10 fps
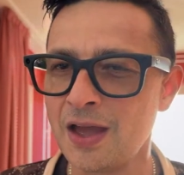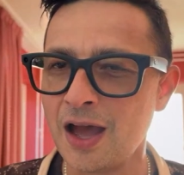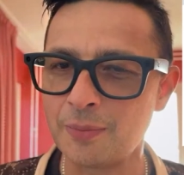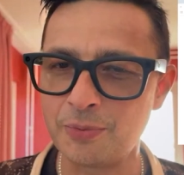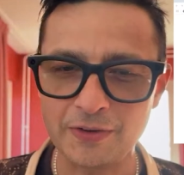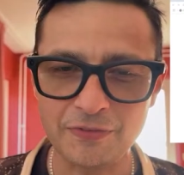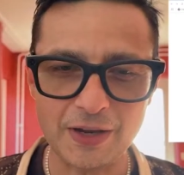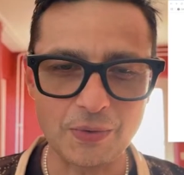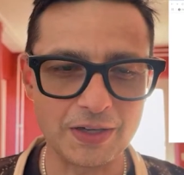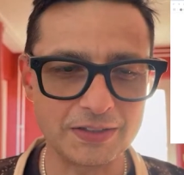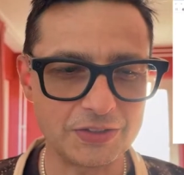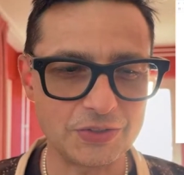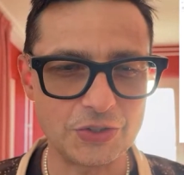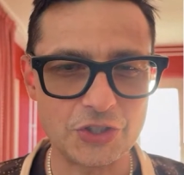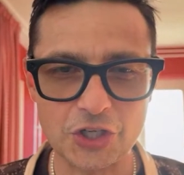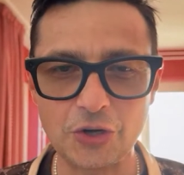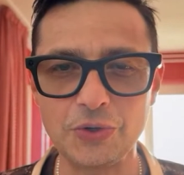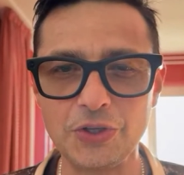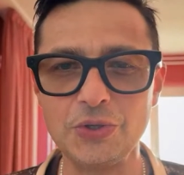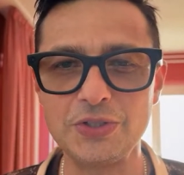I briefly wanted to
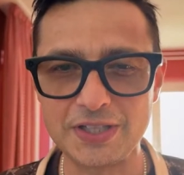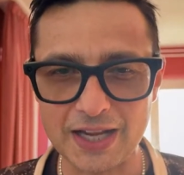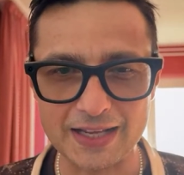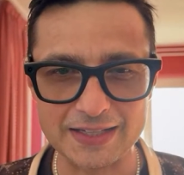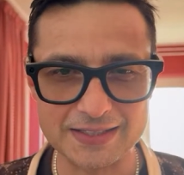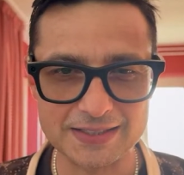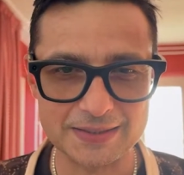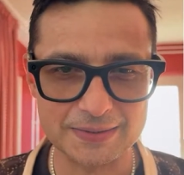show you this.